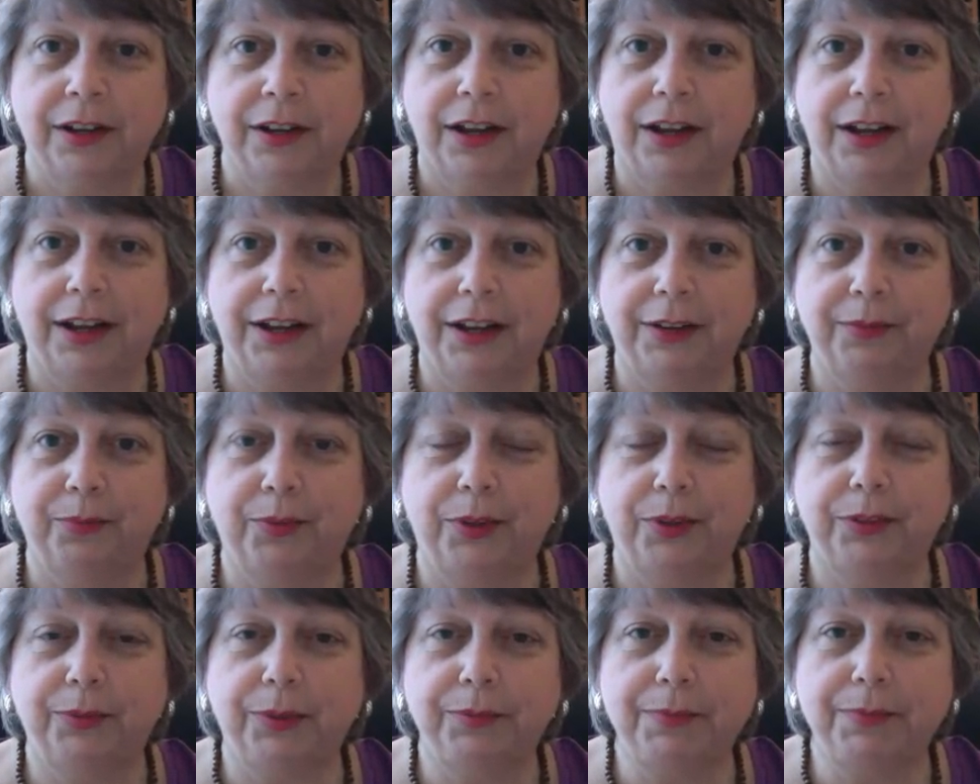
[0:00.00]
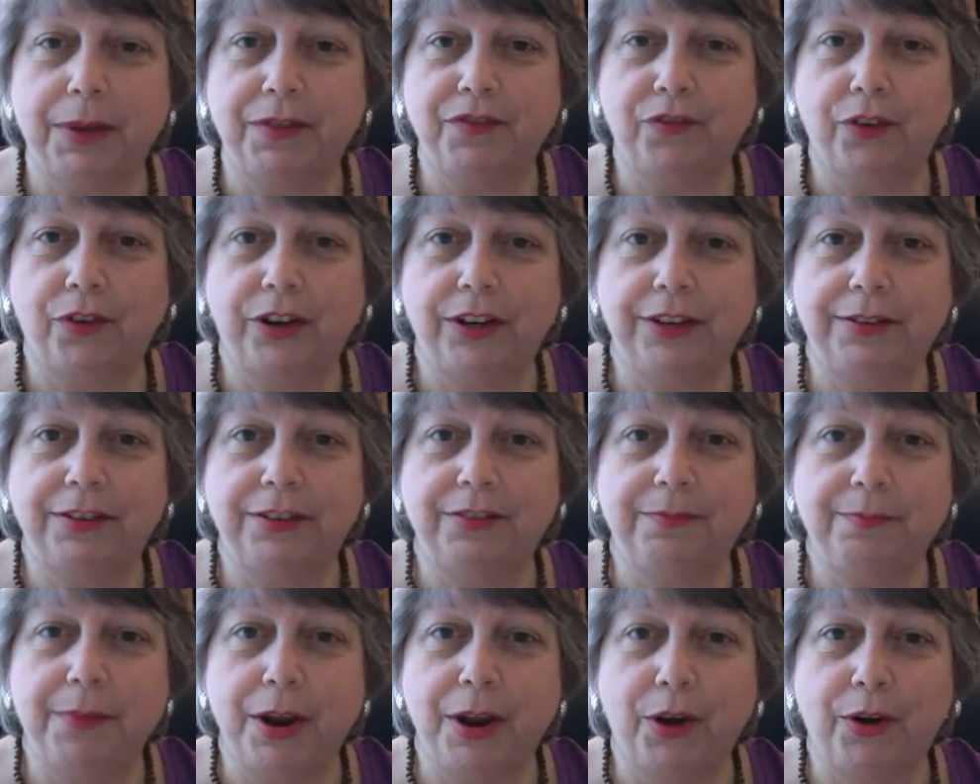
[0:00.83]
what my
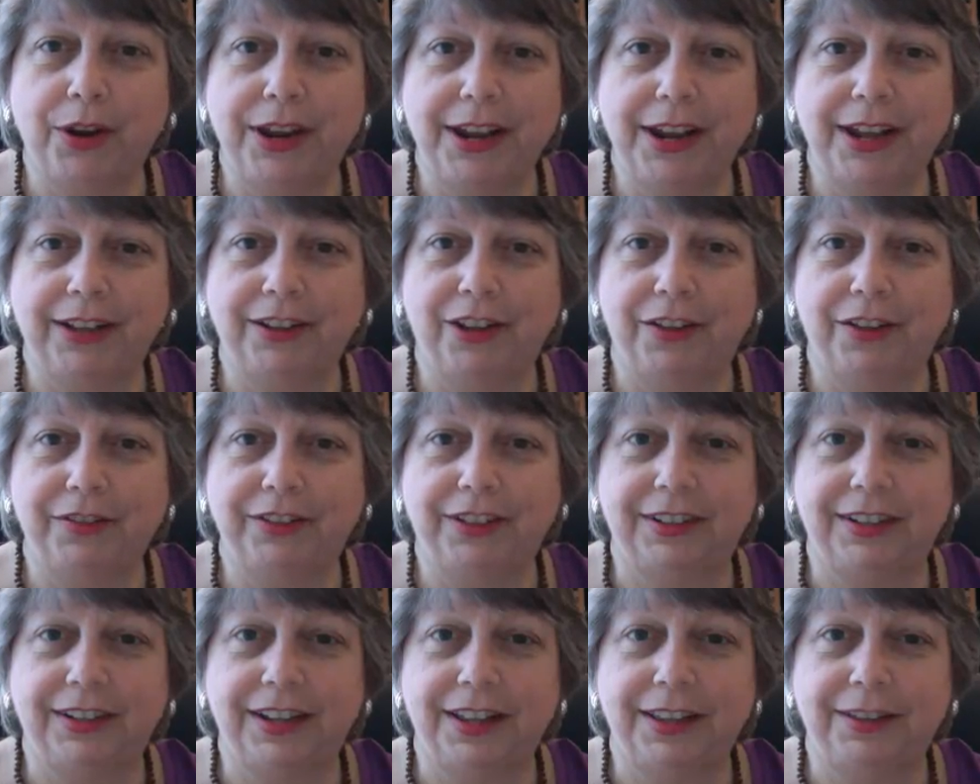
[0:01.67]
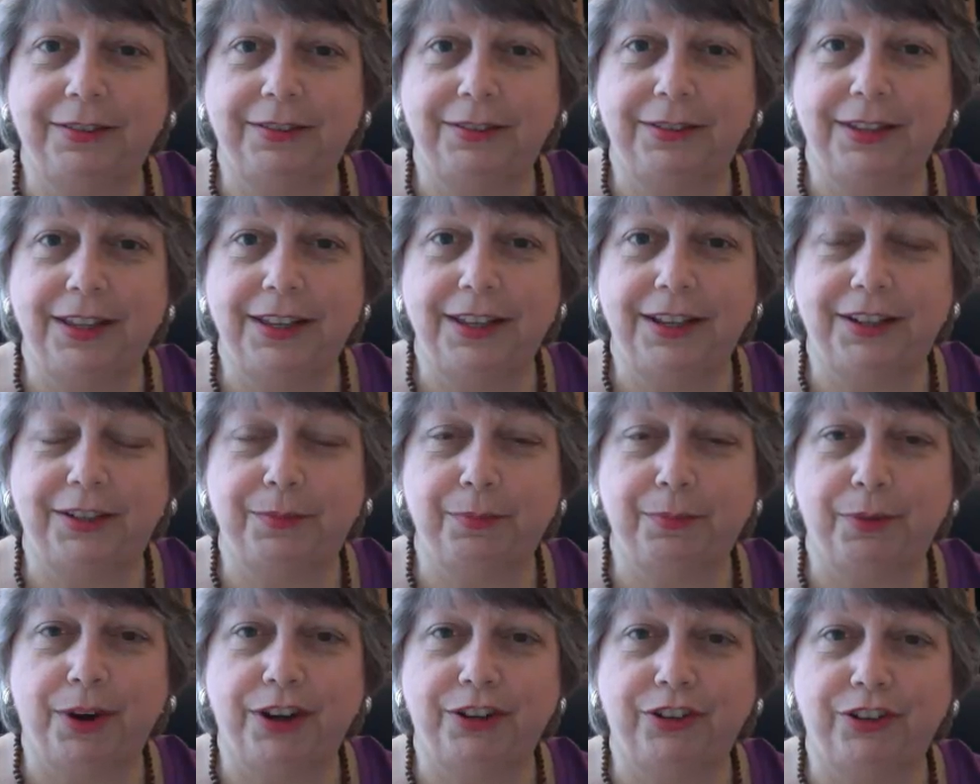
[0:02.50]
friend Marianne loves to say, the
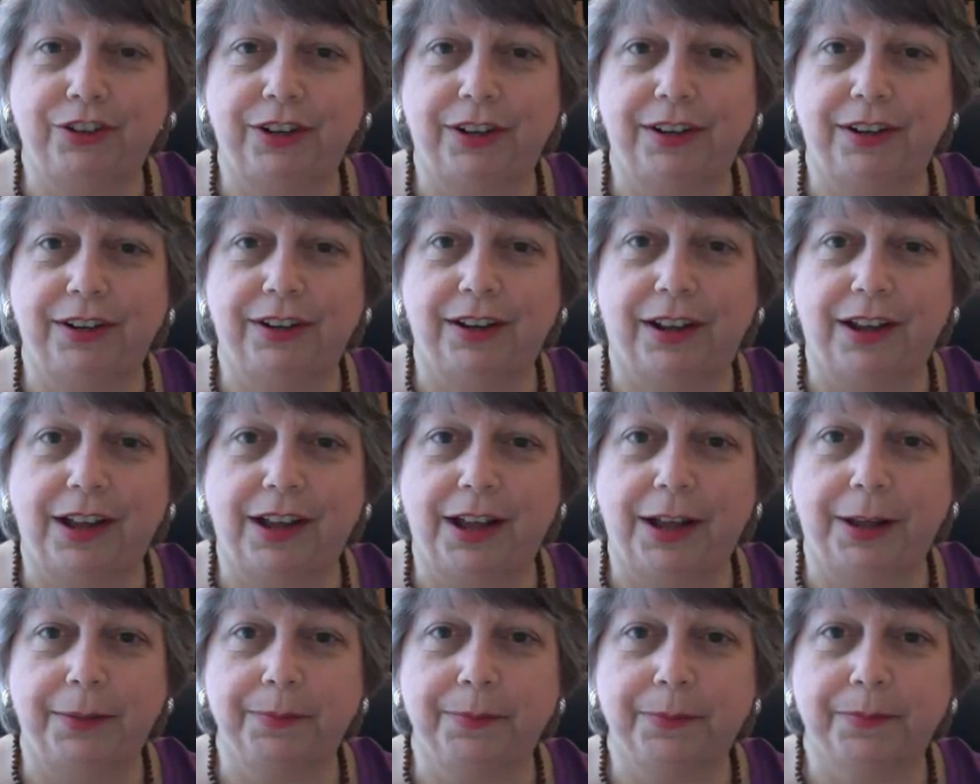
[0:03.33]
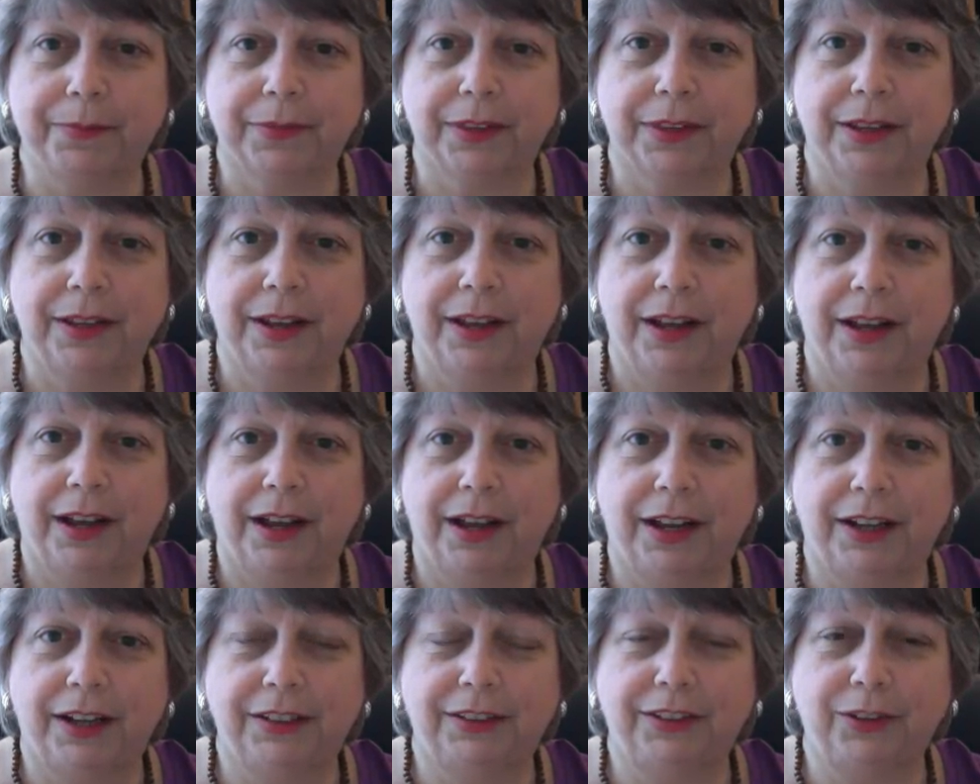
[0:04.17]
expression,
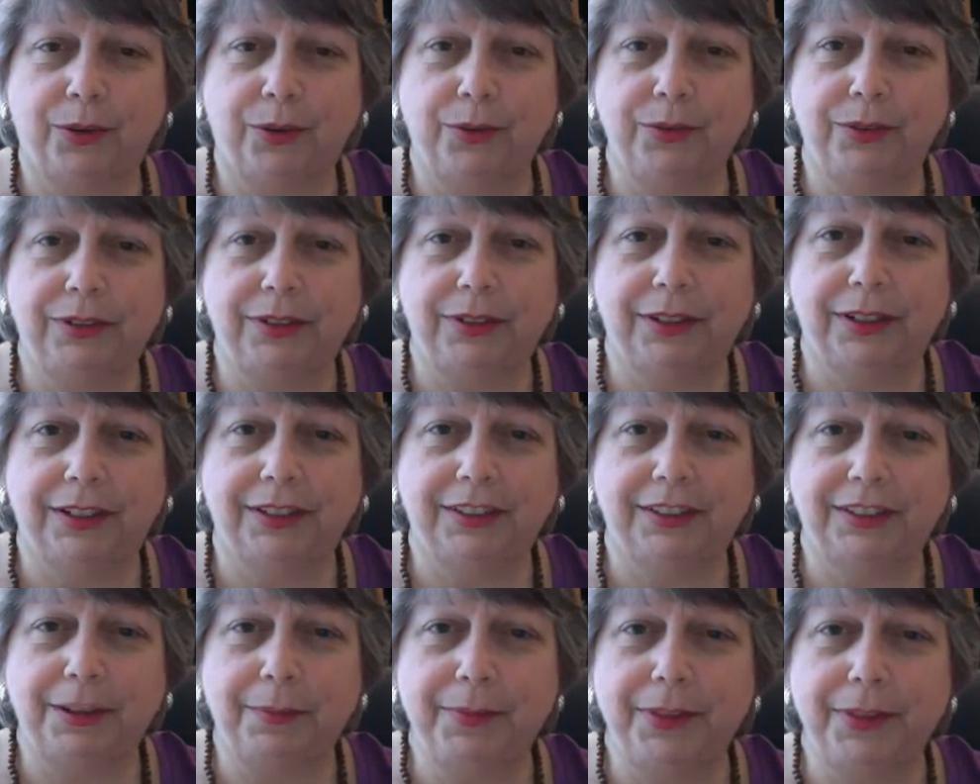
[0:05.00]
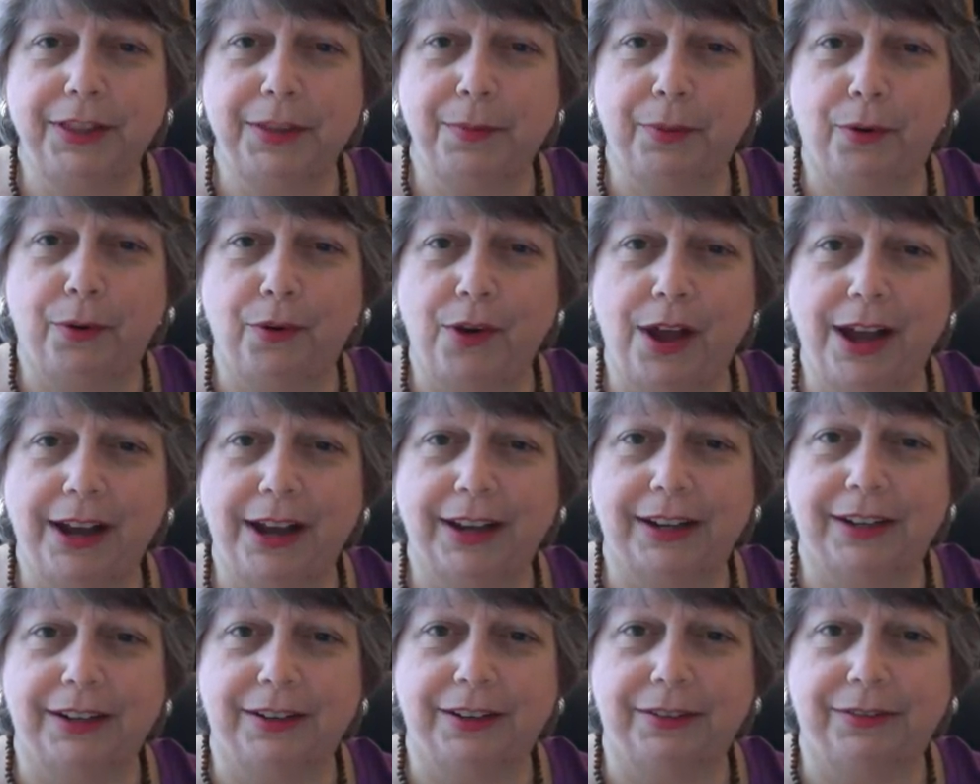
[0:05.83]
something the
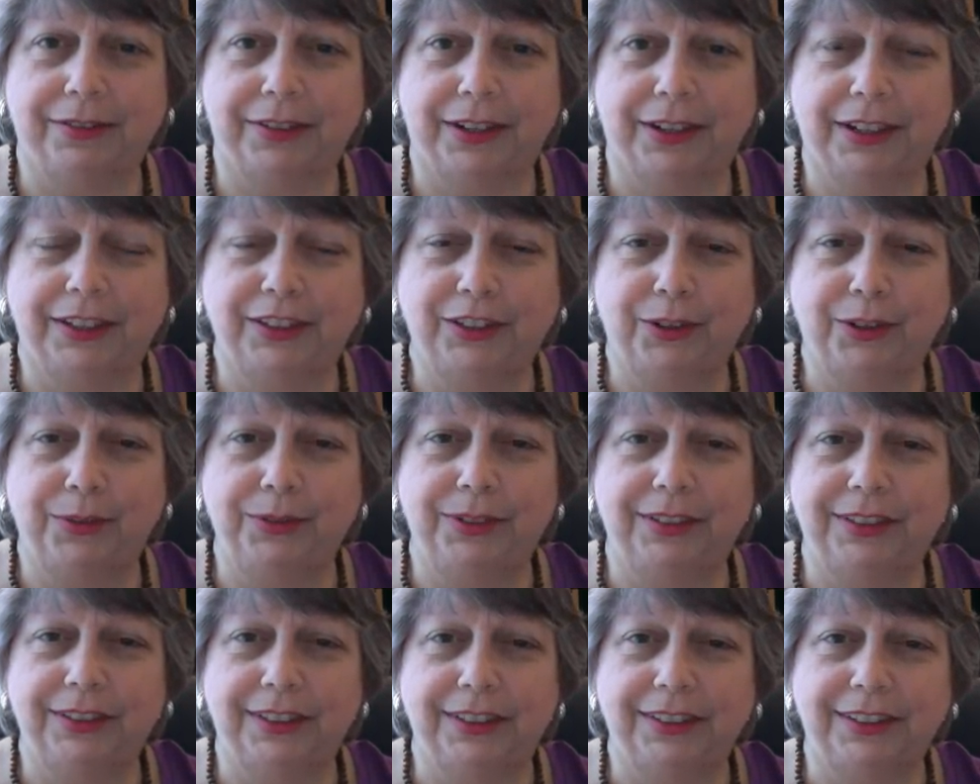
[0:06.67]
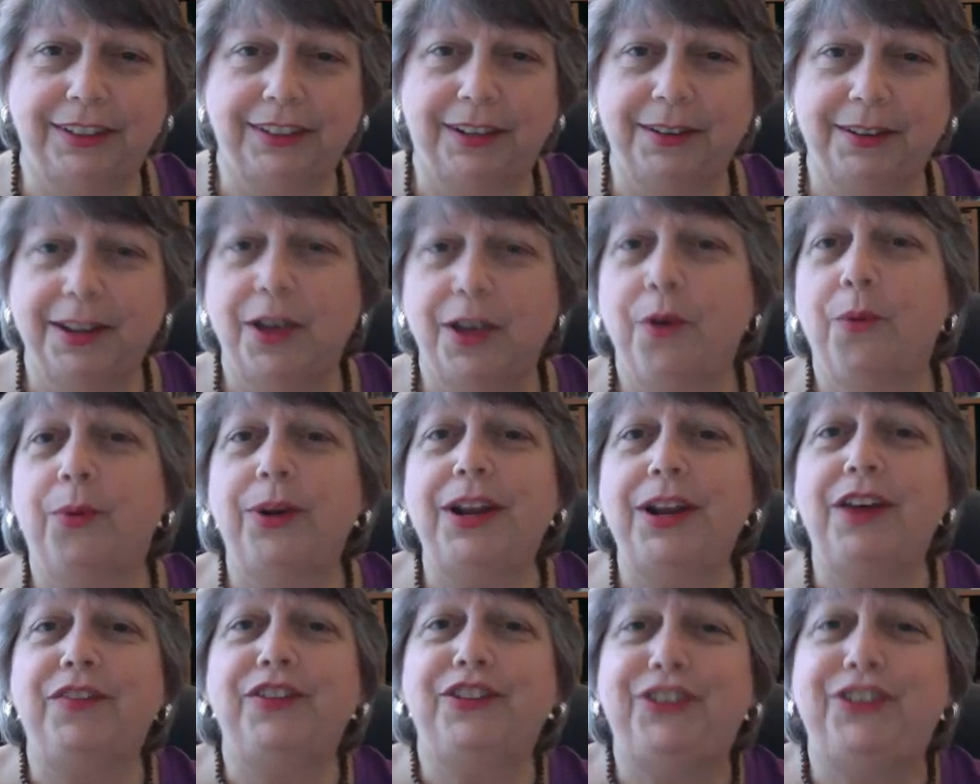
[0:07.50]
prerogative,
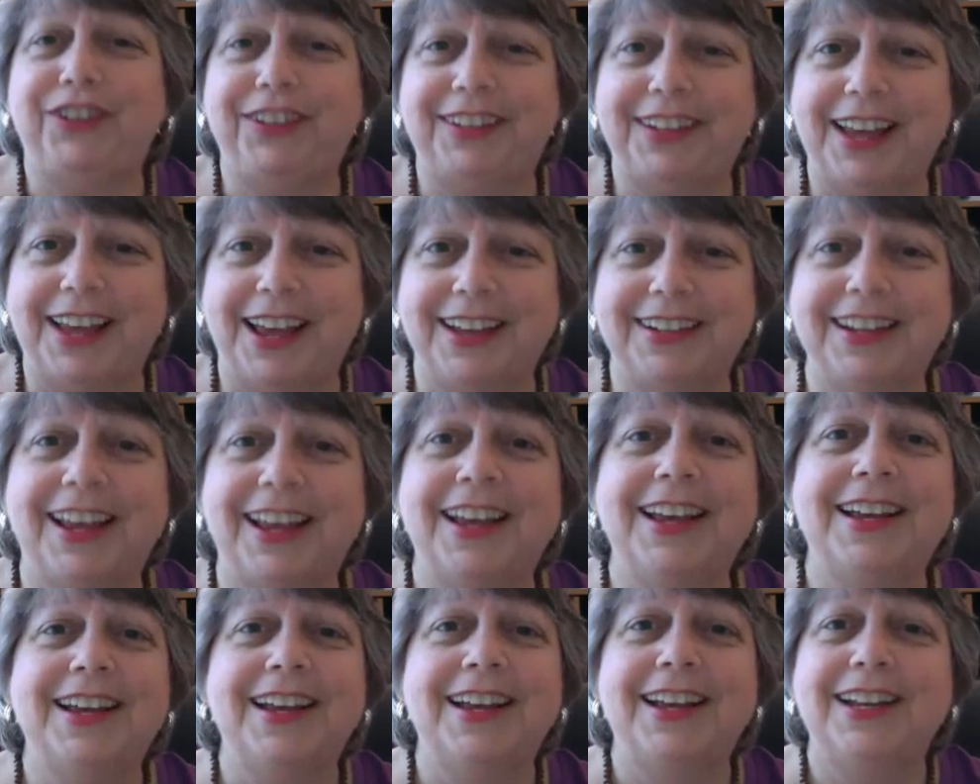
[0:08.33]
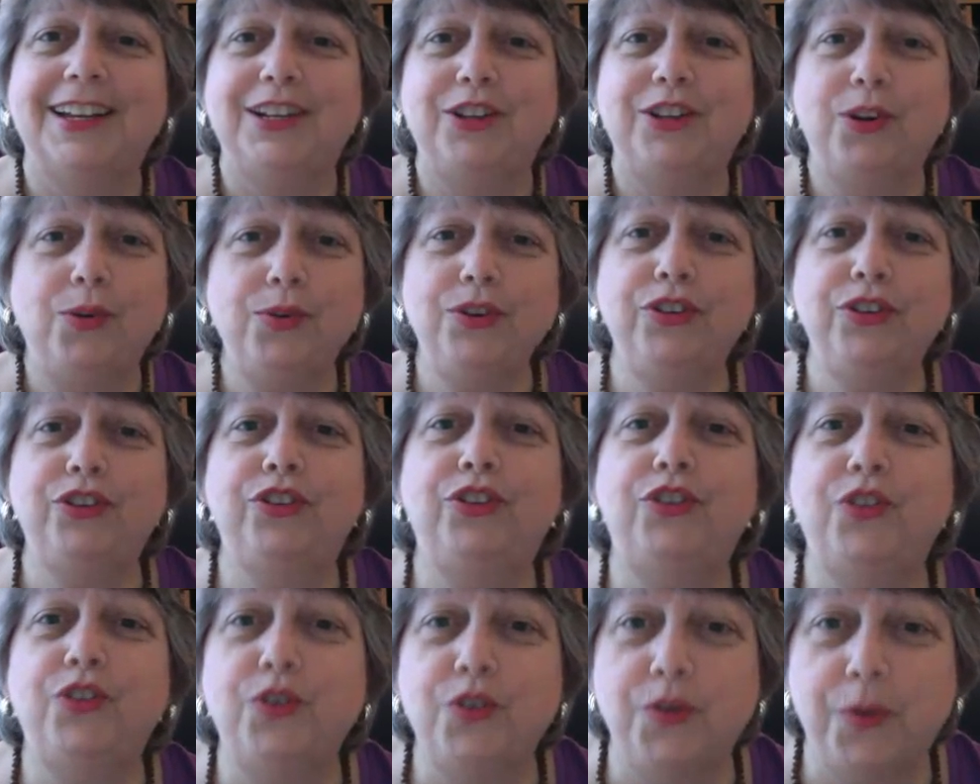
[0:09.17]
whatever she says, don't
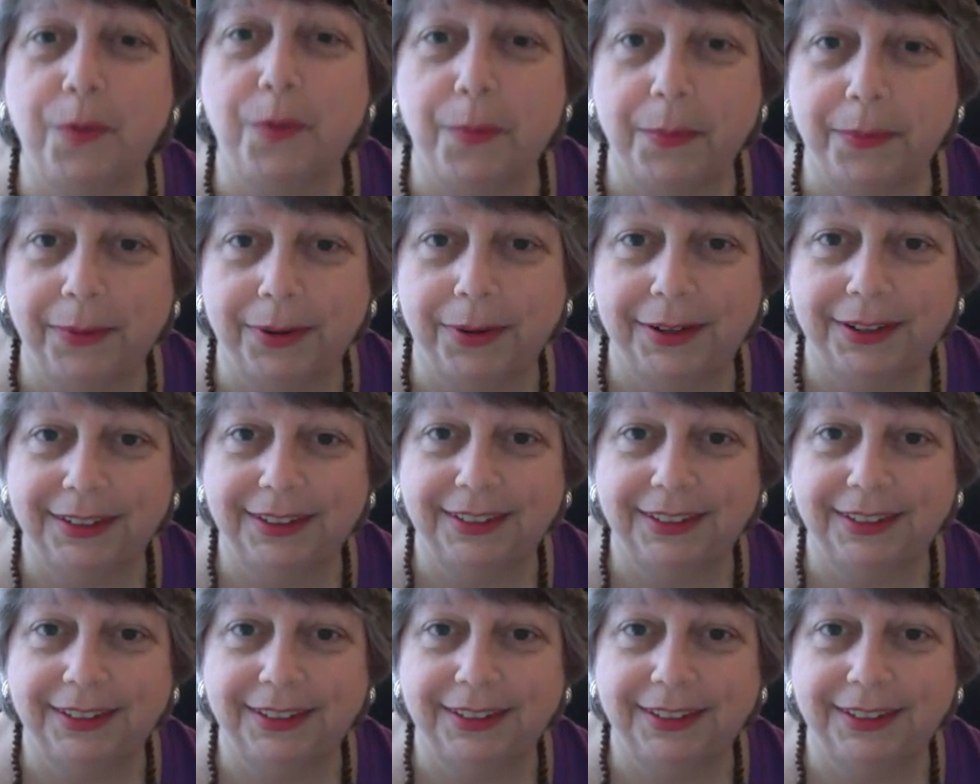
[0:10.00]
assume